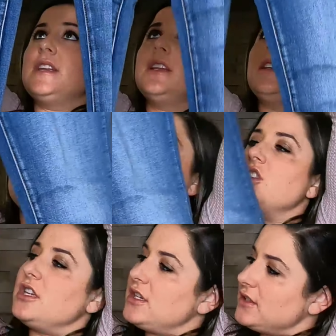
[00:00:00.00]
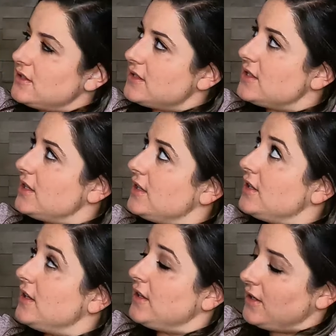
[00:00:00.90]
skinny jeans
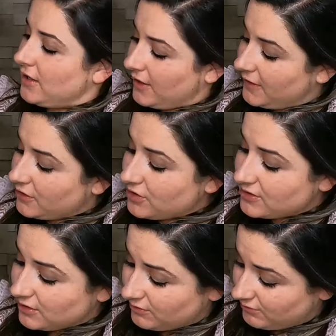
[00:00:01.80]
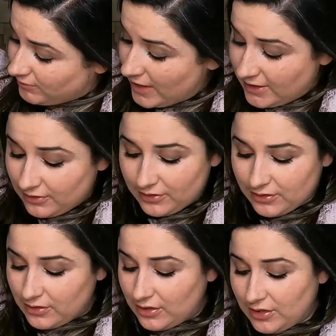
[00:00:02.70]
and they're just a
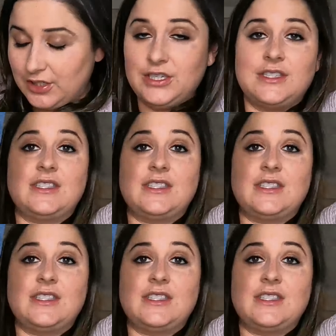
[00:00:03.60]
regular old